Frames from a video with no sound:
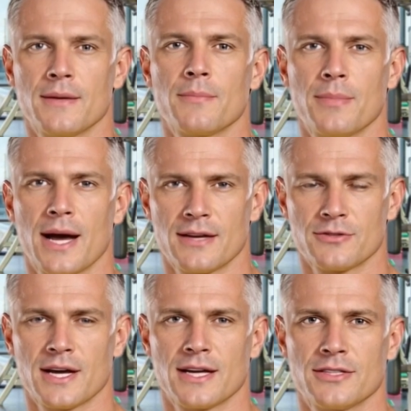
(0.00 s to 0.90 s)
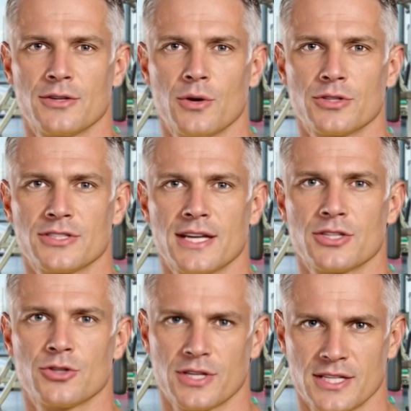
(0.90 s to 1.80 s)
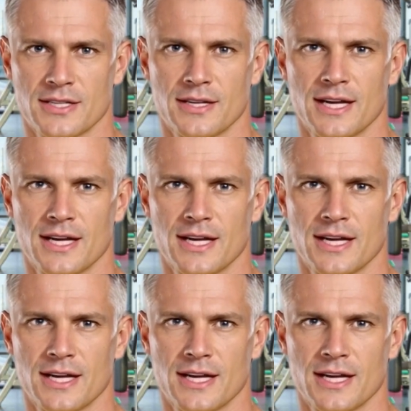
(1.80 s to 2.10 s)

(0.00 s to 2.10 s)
Bad fats are saturated